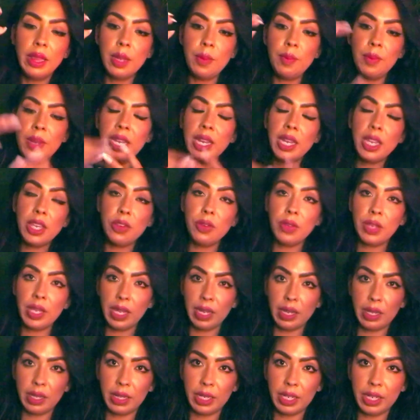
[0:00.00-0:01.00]
minute you
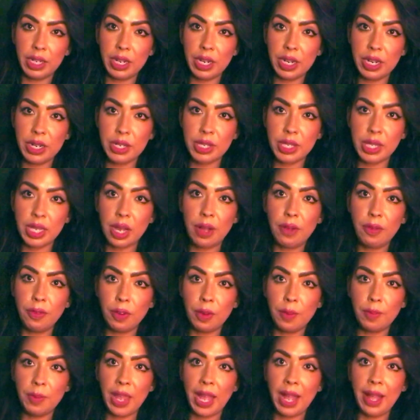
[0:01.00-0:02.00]
can clear yourself
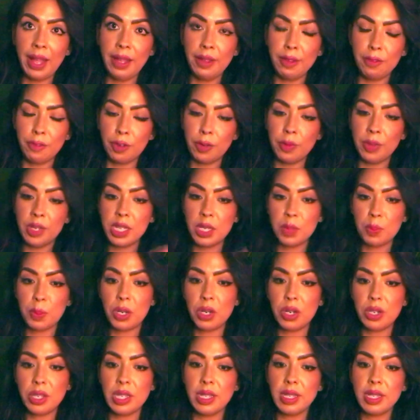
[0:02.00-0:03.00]
from that, from this
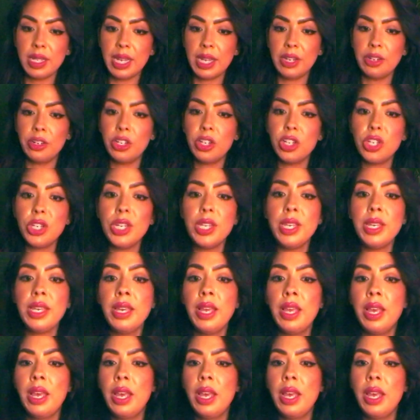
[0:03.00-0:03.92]
person's energy,